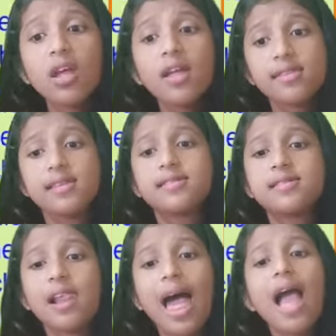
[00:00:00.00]
The
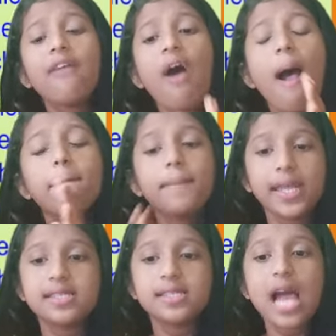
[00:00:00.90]
saliva
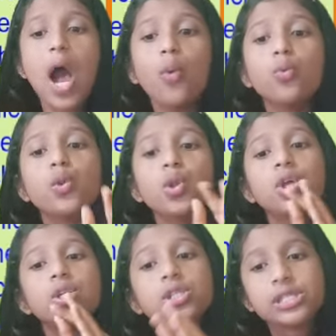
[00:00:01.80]
breaks down
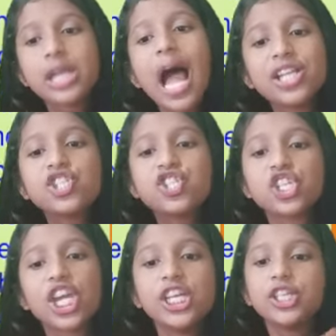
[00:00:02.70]

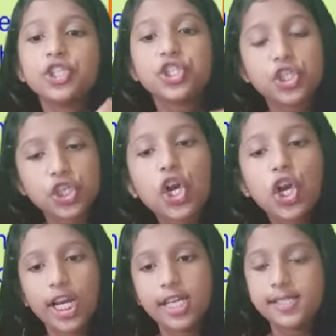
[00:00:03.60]
starch into
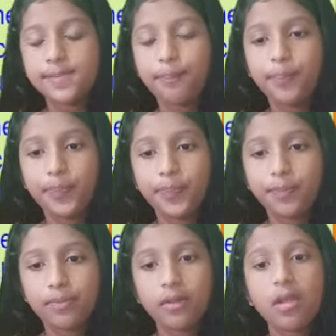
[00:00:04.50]
sugars.
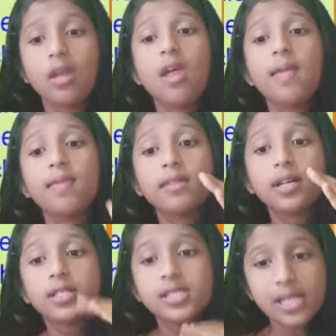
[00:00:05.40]

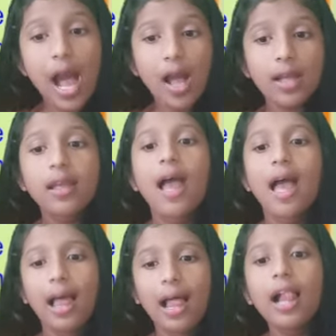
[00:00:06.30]
The tongue
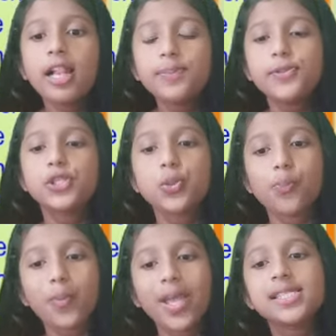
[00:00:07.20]
helps to
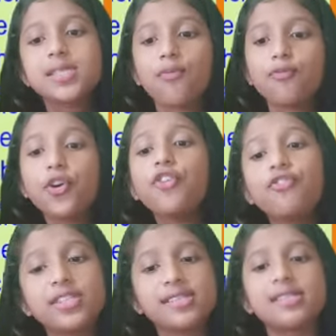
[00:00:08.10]
mix the
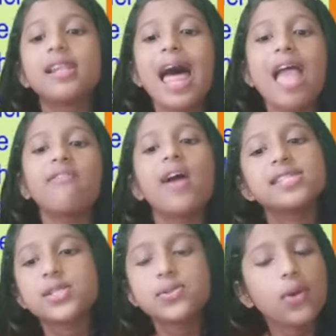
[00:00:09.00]
food with saliva
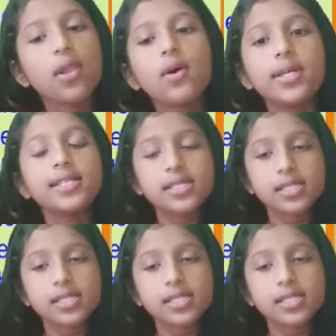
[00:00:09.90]
and swallow it.